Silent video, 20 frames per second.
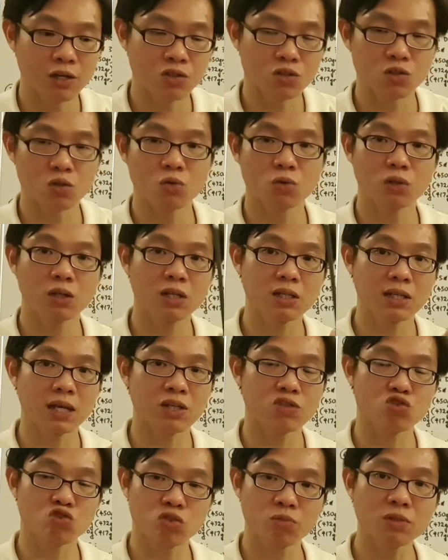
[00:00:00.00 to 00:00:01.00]
So it is
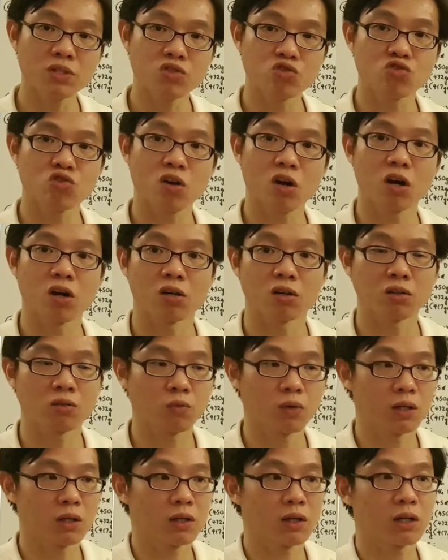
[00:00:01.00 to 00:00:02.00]
extremely strong
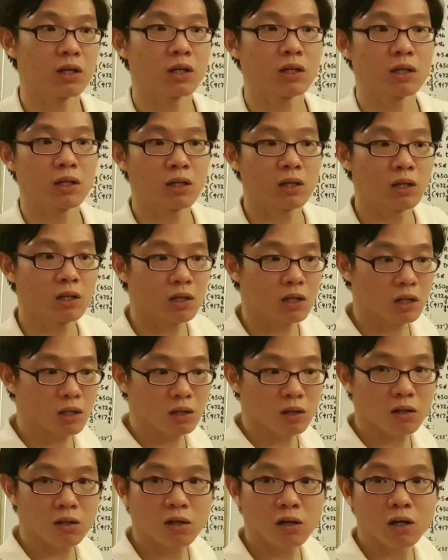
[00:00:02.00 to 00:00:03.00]
when uh,
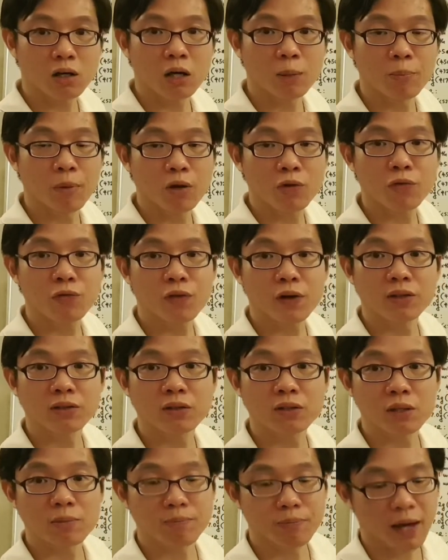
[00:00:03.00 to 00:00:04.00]
upon
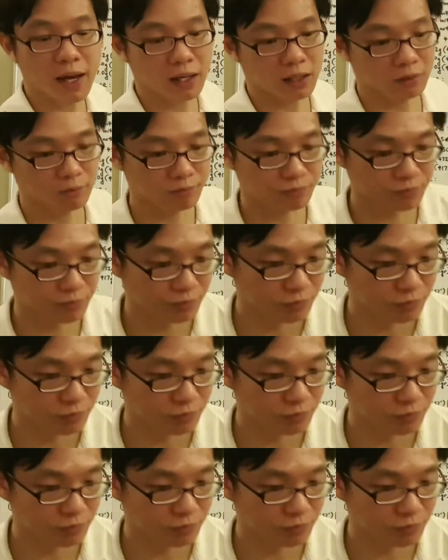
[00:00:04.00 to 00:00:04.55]
frontal impact.